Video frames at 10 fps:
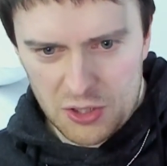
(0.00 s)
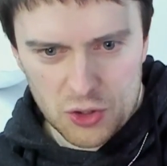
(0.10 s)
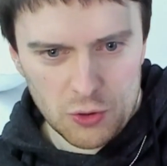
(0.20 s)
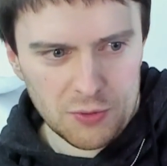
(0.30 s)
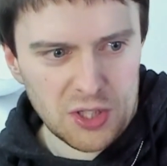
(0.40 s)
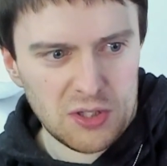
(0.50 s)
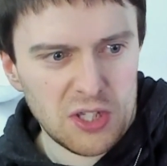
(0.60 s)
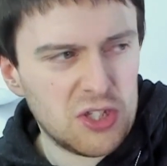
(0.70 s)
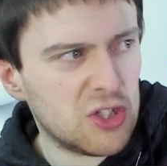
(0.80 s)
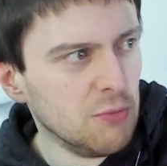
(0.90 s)
So th
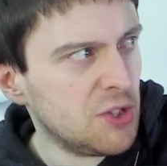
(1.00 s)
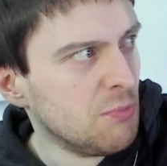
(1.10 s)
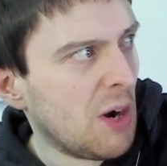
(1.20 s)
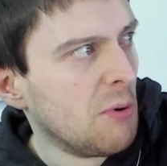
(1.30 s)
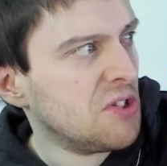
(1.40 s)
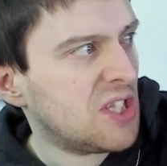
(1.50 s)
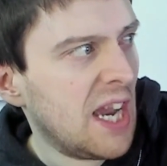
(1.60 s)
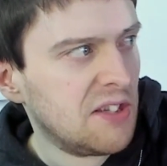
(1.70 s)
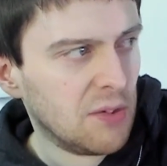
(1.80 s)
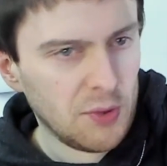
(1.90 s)
this is the reason why I wanted to
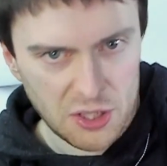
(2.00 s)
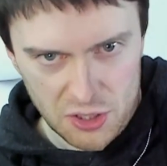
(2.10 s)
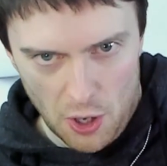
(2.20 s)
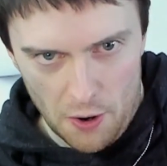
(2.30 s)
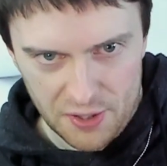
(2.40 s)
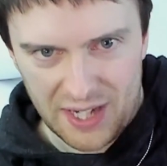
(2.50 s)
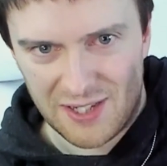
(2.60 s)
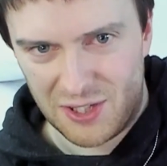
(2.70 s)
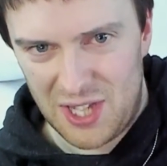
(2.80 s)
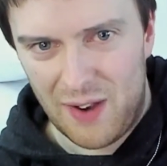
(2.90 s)
get a different guitar that
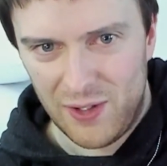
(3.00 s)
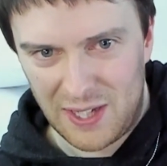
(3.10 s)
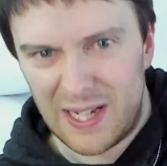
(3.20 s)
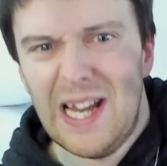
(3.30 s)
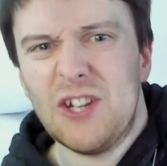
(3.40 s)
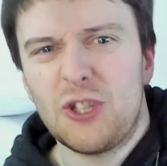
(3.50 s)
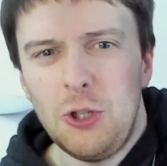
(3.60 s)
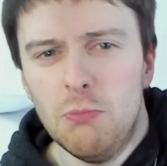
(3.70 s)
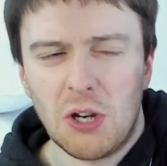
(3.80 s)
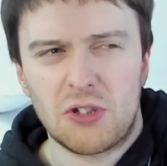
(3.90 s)
doesn't have like
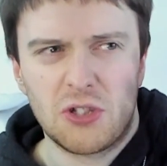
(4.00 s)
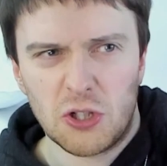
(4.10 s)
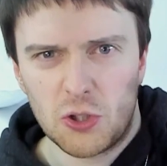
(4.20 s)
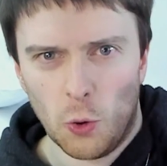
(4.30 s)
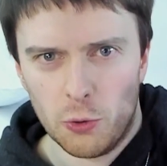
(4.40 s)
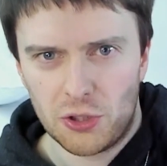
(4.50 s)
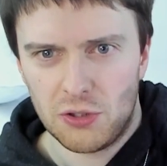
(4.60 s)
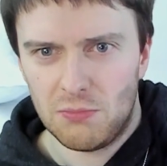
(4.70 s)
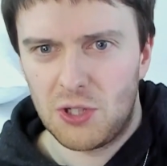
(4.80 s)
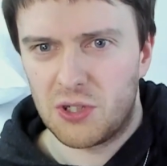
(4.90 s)
too much
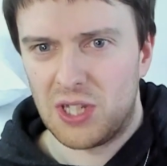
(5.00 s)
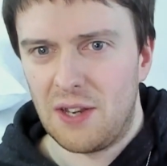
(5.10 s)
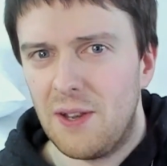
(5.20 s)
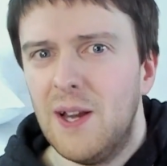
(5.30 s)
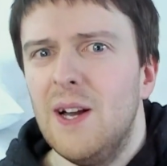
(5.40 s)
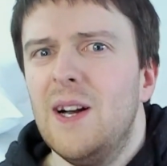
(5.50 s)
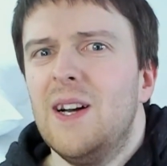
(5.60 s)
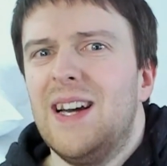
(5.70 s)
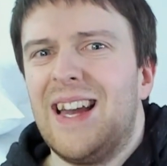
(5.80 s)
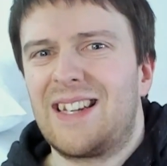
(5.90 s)
distortion, because then
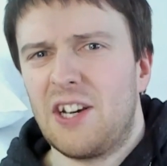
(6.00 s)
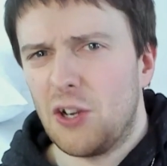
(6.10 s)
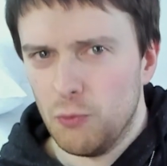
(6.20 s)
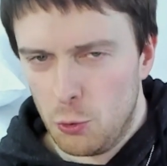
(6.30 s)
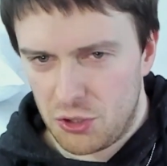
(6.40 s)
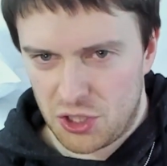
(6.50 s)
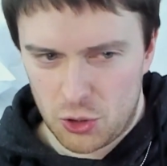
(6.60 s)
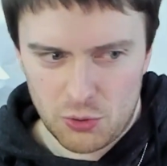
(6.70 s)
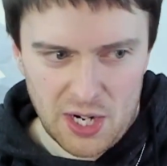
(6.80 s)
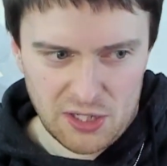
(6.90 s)
it kind of ruins the
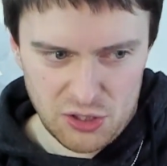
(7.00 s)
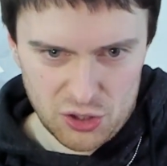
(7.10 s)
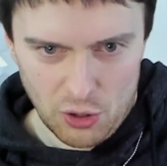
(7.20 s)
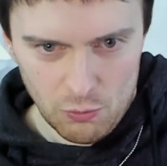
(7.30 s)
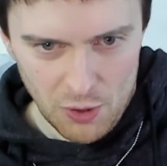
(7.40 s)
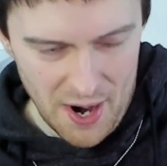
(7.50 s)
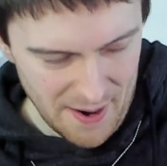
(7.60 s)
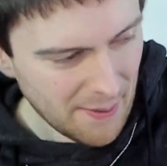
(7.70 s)
track in some way.